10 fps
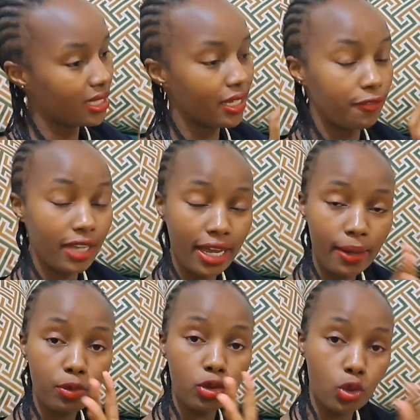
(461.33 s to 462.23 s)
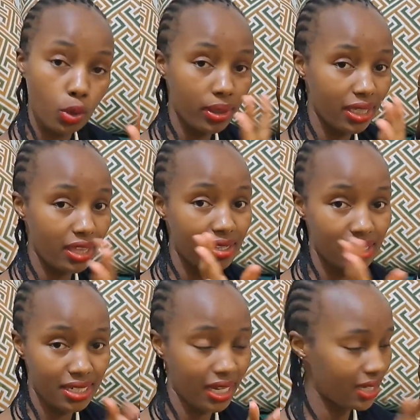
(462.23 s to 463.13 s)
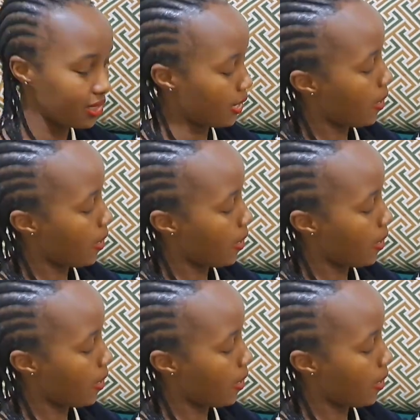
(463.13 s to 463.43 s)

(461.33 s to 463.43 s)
day, the flare up will go within 3 days.